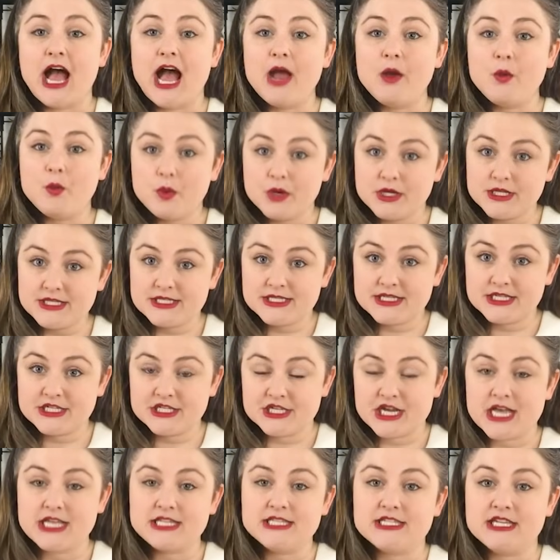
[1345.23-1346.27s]
I would
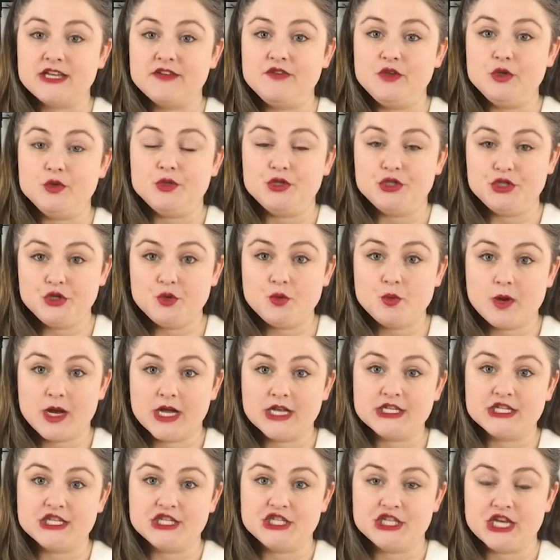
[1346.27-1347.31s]
suggest if you do
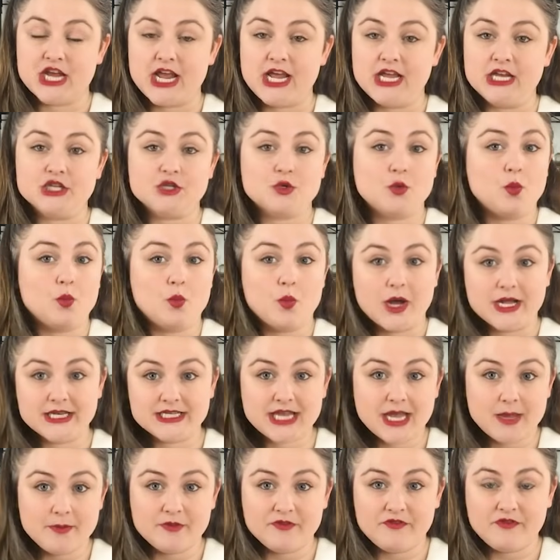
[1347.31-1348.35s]
want to change
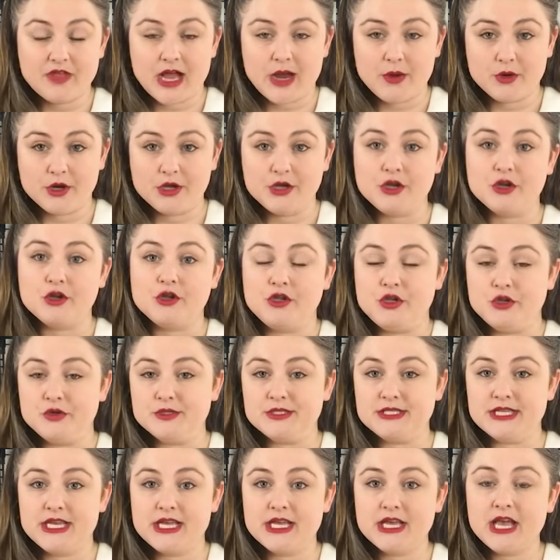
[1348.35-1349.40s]
what type of flour you're
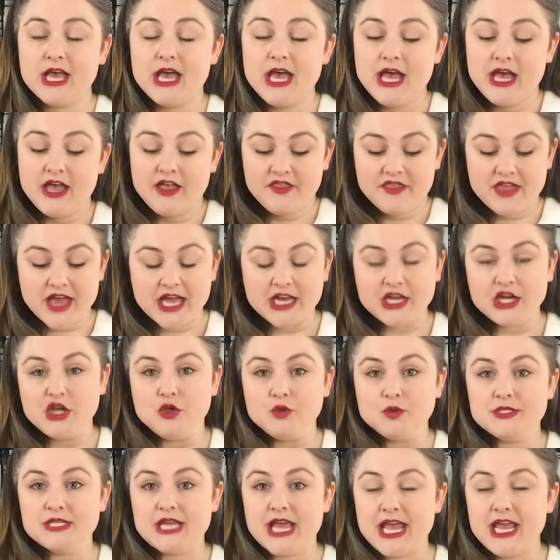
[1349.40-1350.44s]
using, that
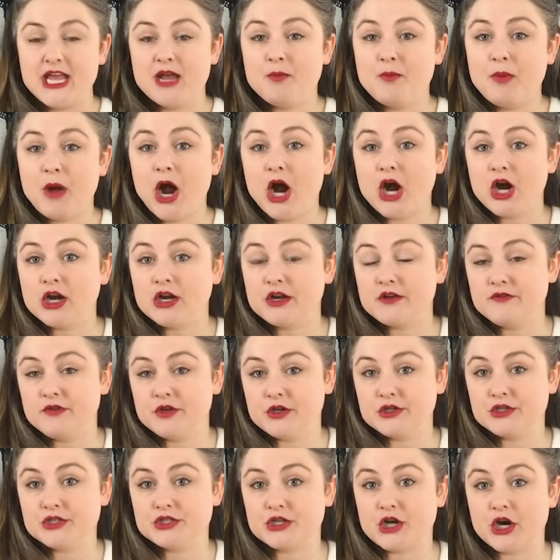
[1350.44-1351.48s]
you take part of
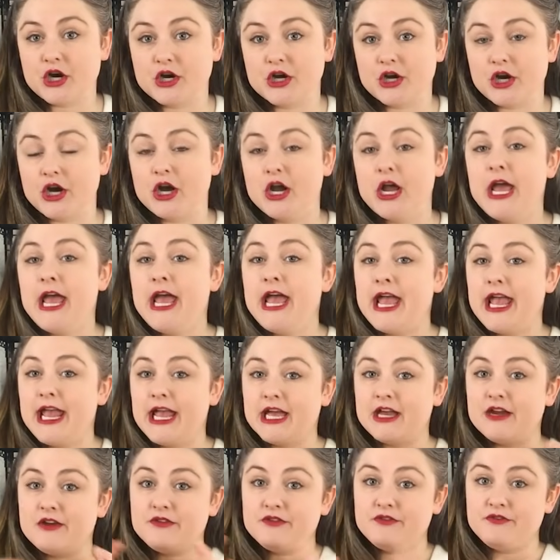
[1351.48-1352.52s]
your starter
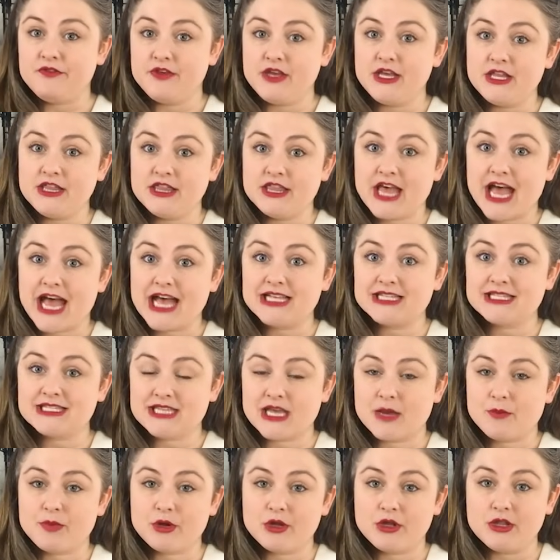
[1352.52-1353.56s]
and feed that
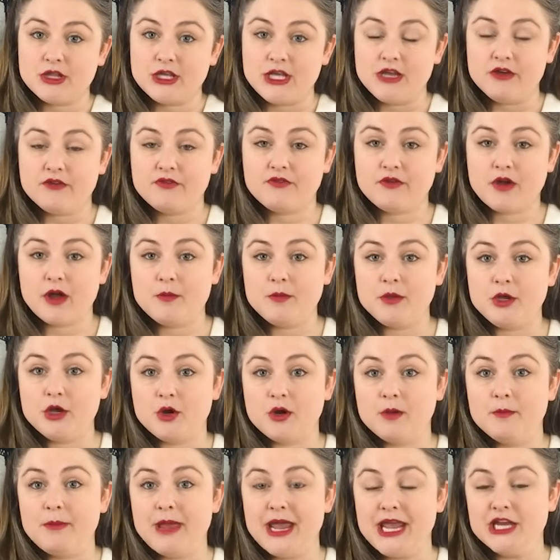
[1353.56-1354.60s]
separately from
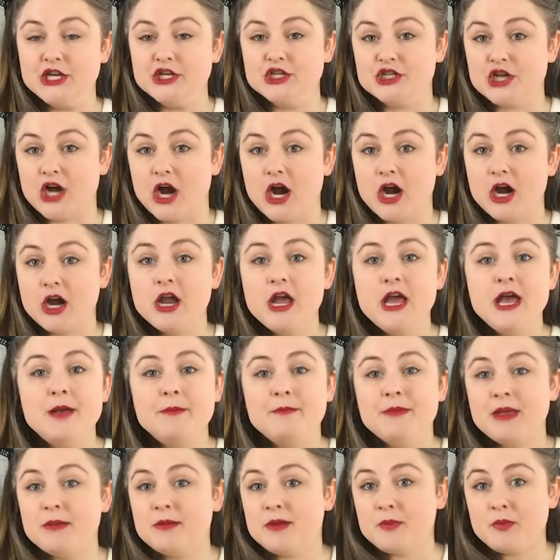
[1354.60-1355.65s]
your main jar.
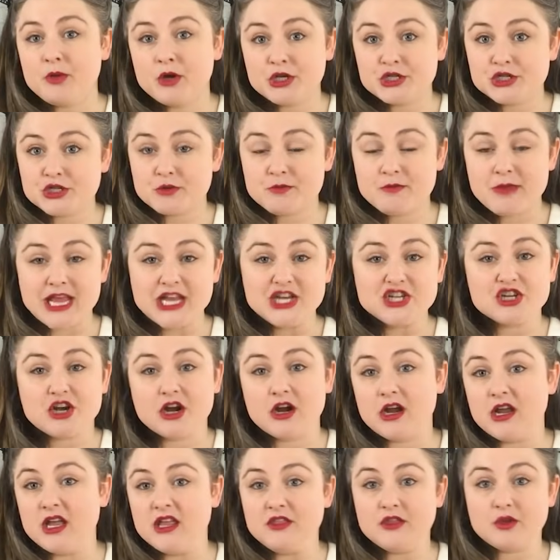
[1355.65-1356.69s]
Maybe put your main
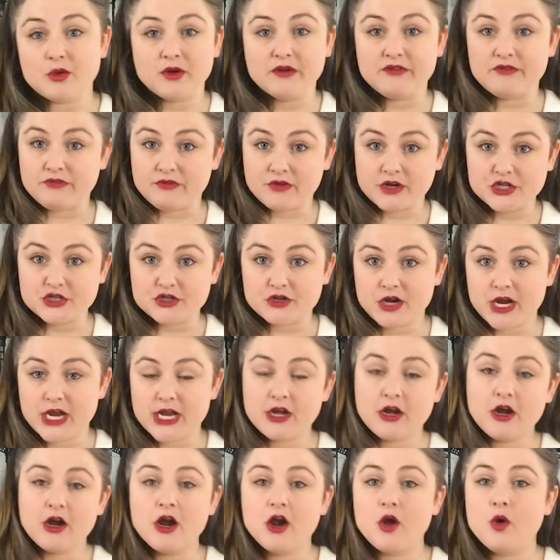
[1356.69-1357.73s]
jar in the
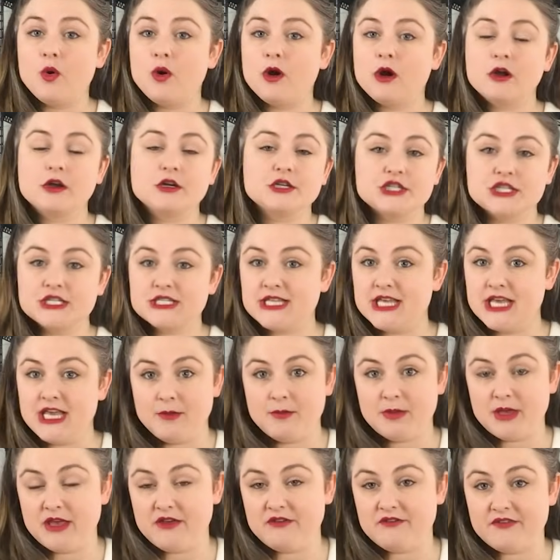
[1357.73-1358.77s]
refrigerator or just
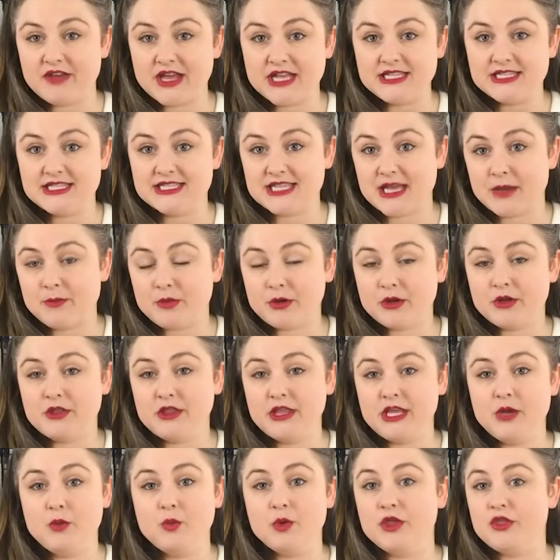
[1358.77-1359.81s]
keep it fed
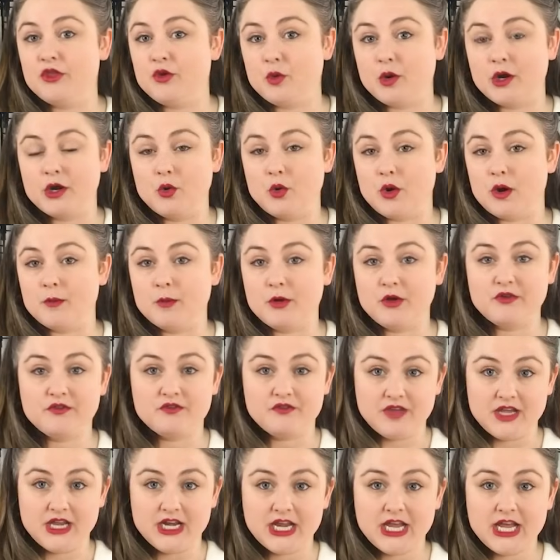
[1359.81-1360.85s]
separately with your normal
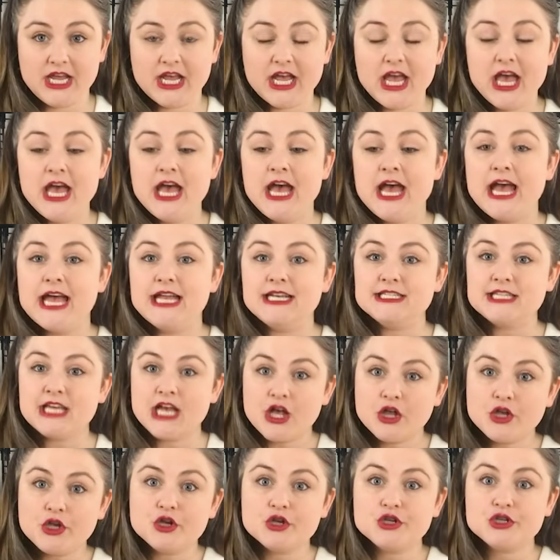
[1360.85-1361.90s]
feeding
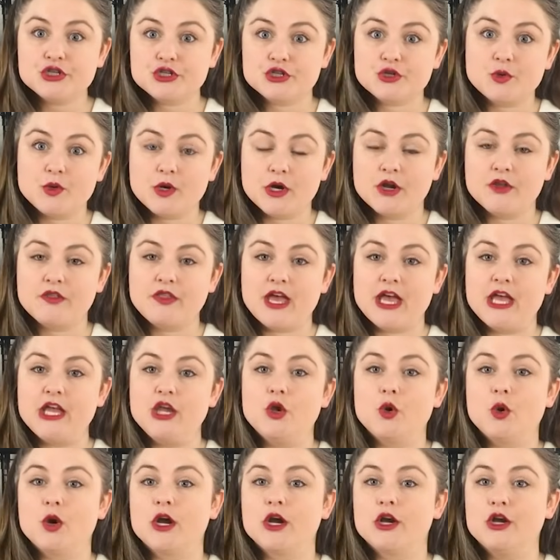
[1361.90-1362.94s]
until you're sure
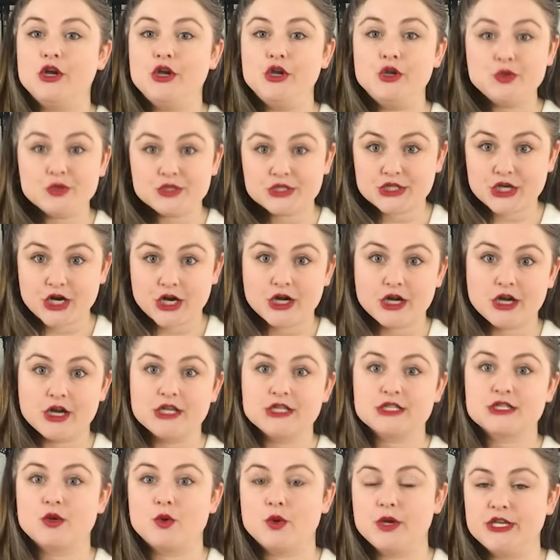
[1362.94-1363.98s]
that your new starter
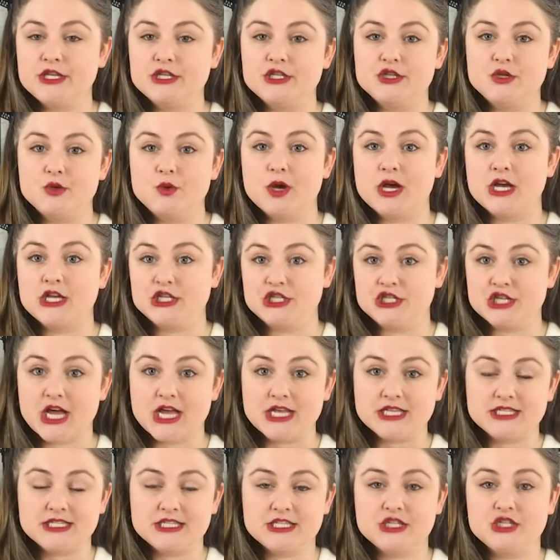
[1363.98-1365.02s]
is going to
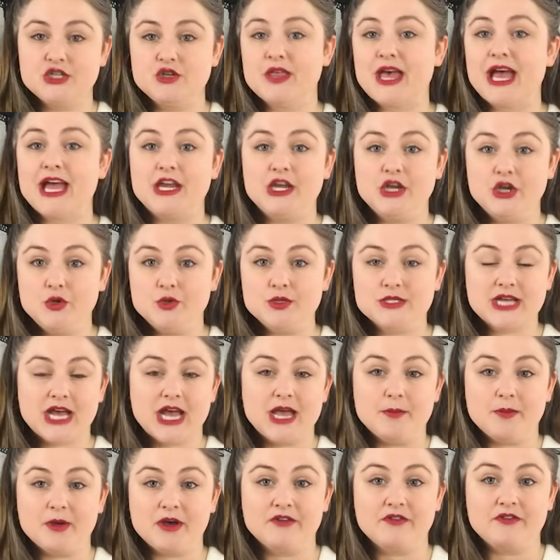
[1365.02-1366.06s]
adjust to that new
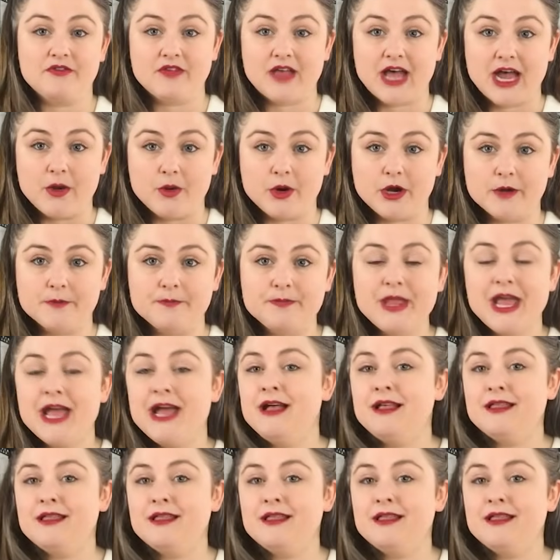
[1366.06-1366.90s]
type of flour.